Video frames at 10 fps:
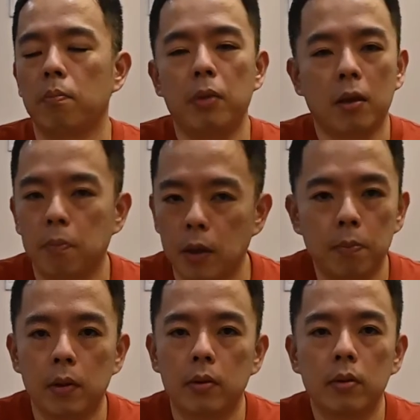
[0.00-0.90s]
big
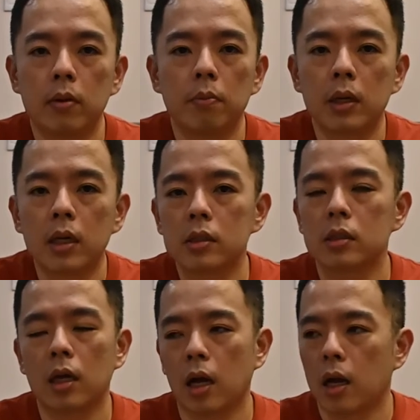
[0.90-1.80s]
people, because
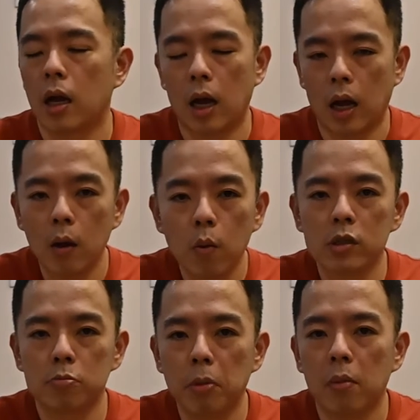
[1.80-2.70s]
I
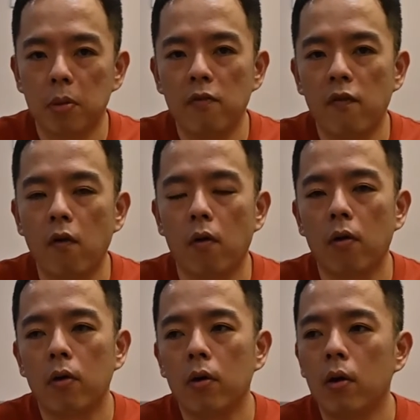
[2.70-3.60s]
was big before.
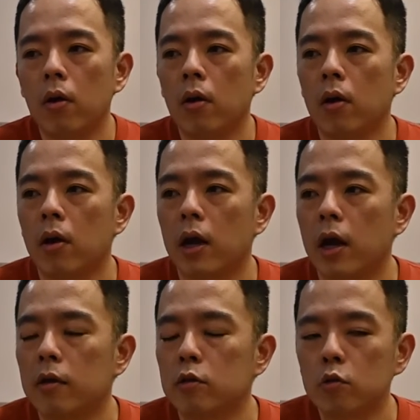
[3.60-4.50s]

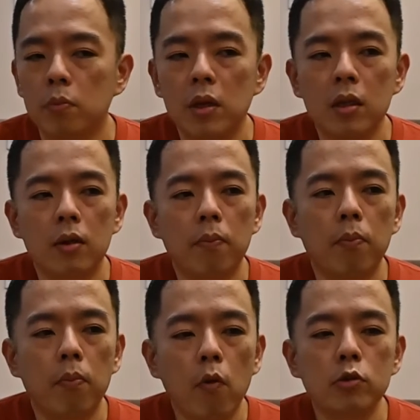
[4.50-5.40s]
And to me, the
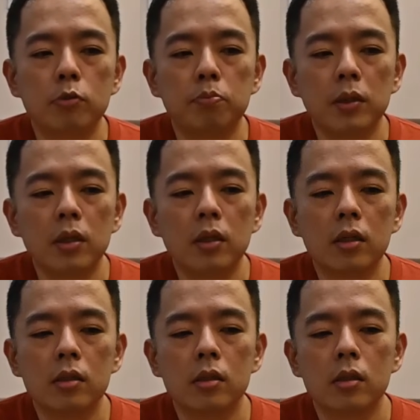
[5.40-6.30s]
most
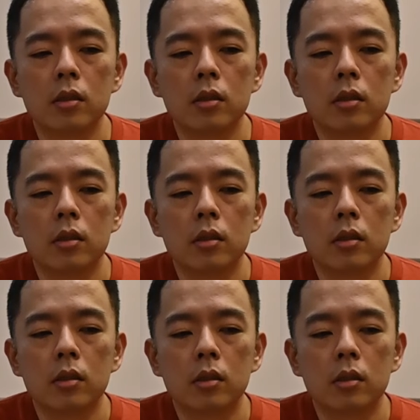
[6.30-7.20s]
biggest
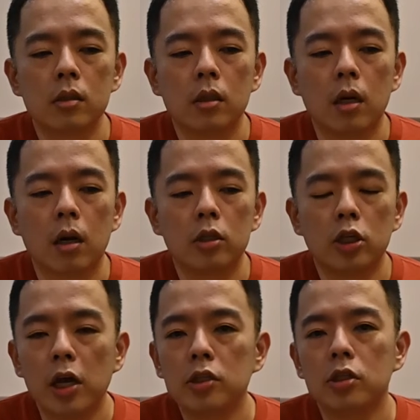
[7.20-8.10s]

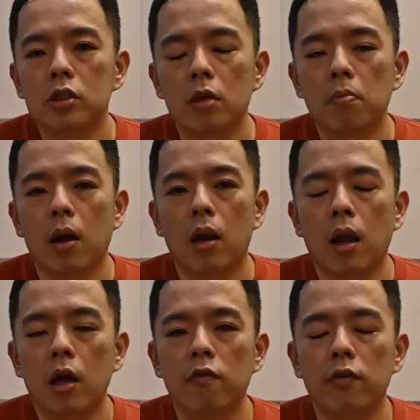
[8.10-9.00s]
changes in my
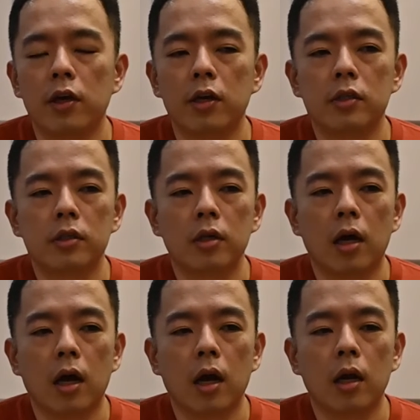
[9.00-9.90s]
life is
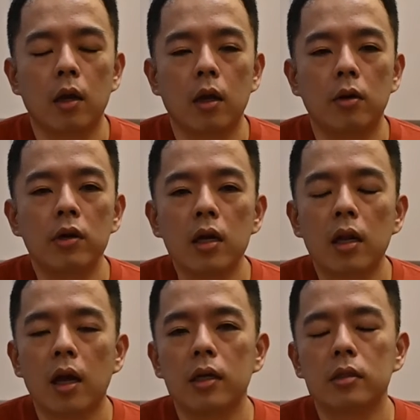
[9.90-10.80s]
I
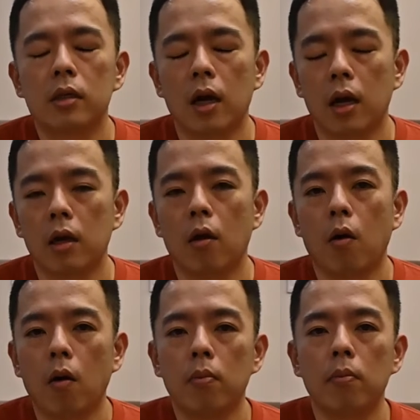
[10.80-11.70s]
realized I
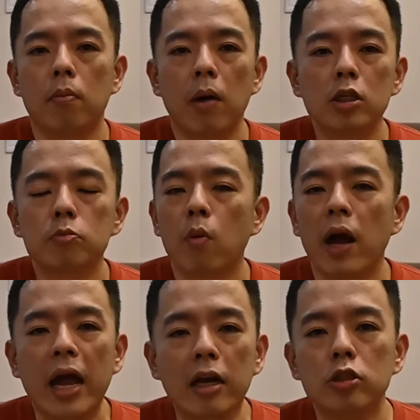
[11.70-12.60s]
got much more
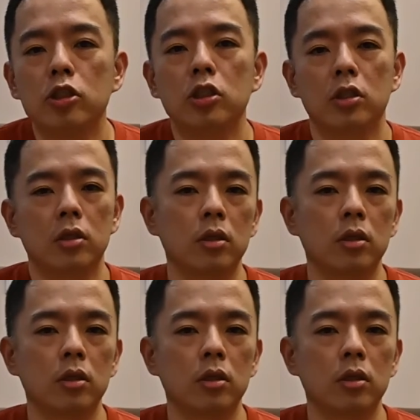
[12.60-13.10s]
energy